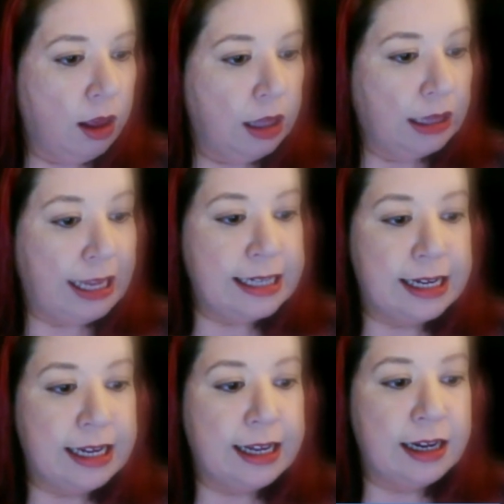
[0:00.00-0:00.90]

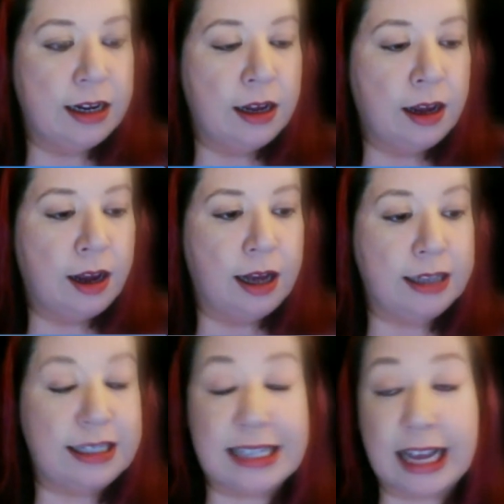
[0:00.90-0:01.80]
LinkedIn
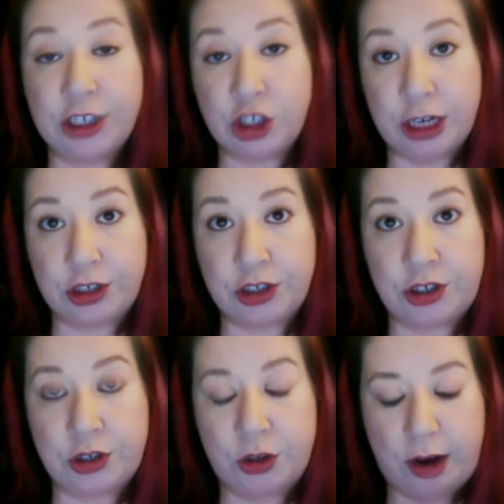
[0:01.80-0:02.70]
design changes
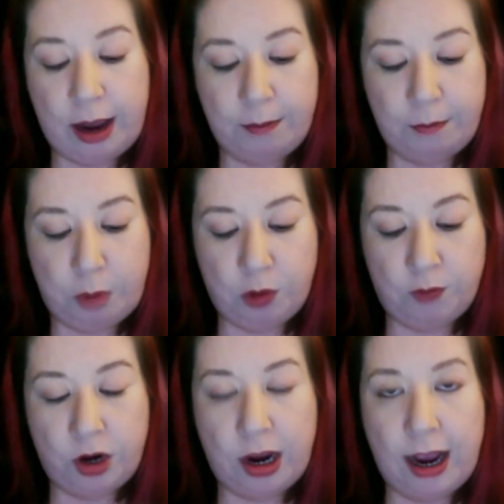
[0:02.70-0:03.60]
to their app, both
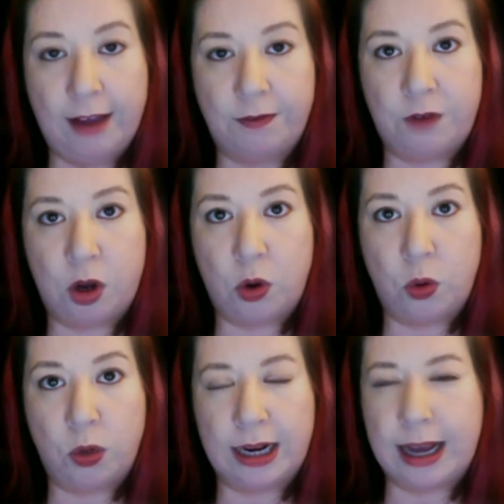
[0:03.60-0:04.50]
for
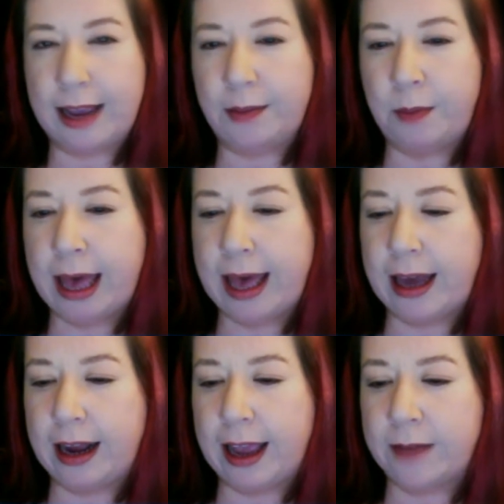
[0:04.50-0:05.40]
iPhone and
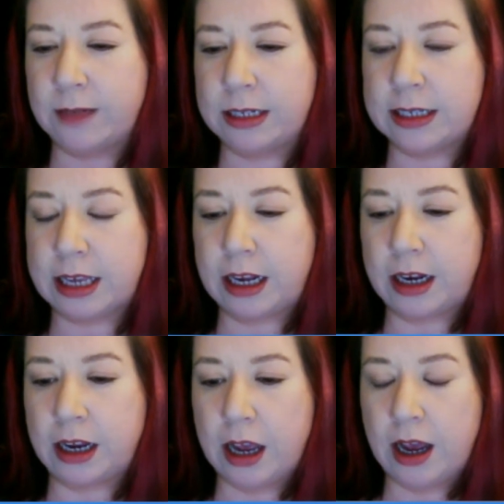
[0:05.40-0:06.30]
iPad. I haven't
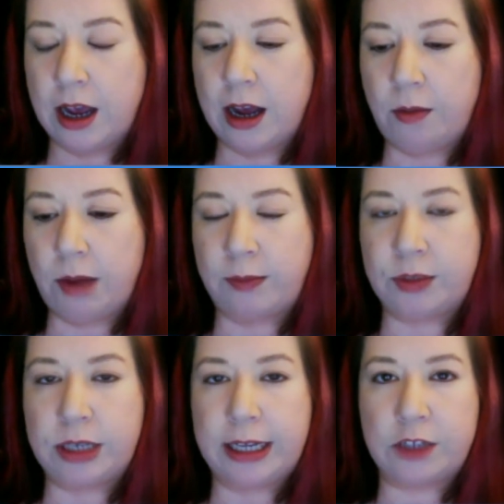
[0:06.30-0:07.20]
seen
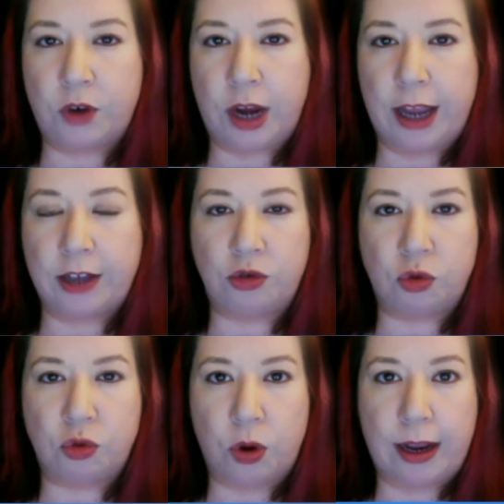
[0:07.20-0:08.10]
updates for
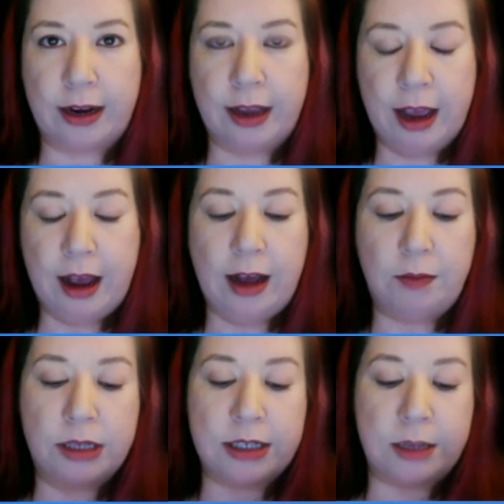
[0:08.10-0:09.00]
Android,
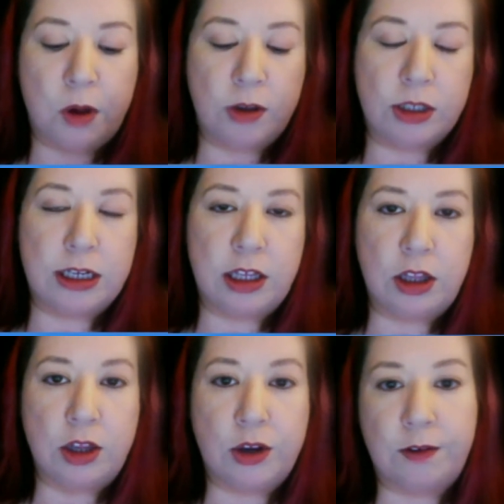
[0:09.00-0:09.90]
but supposedly the
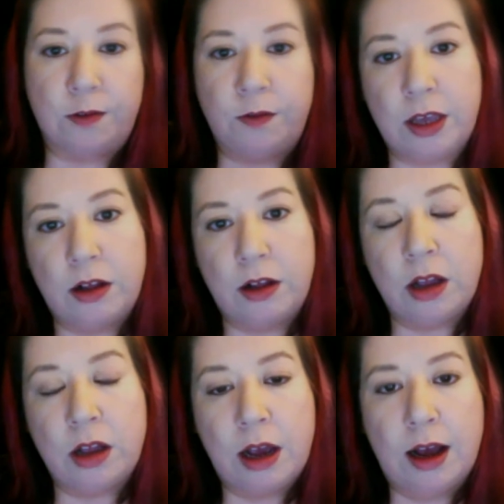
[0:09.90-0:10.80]
look and
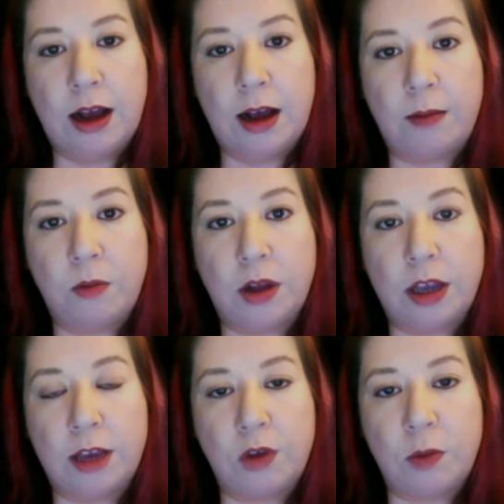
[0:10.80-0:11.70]
feel will
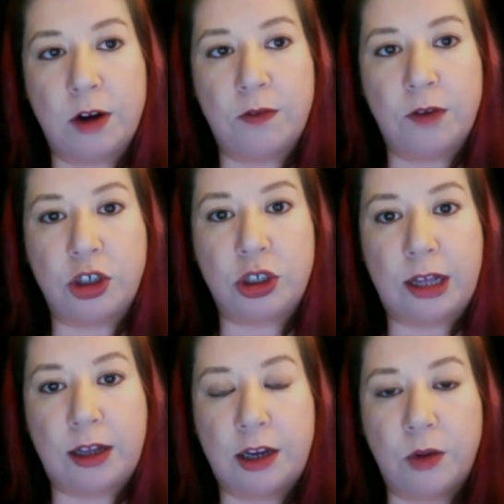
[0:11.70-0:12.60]
give you better
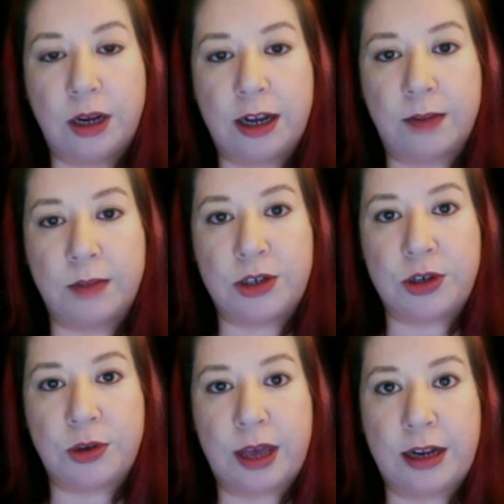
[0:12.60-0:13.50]
functionality when it comes
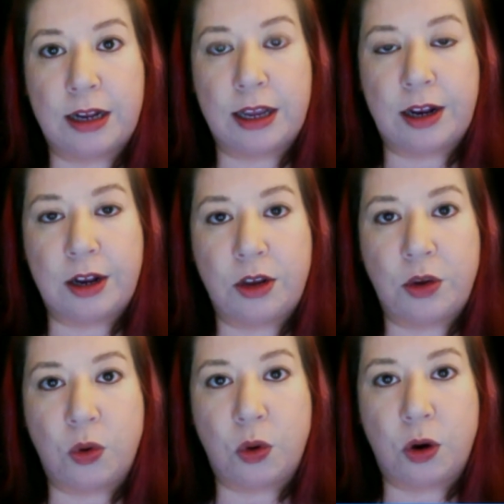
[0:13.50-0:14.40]
to editing
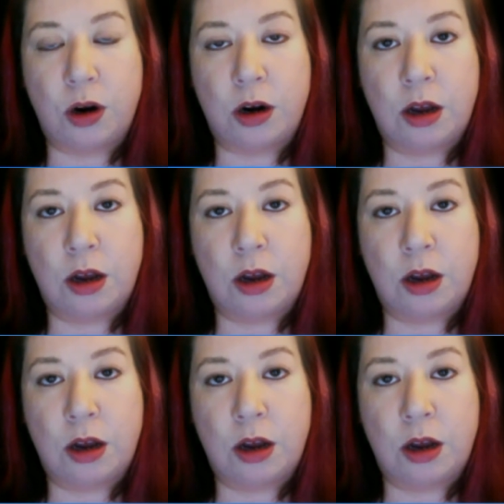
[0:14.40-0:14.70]
your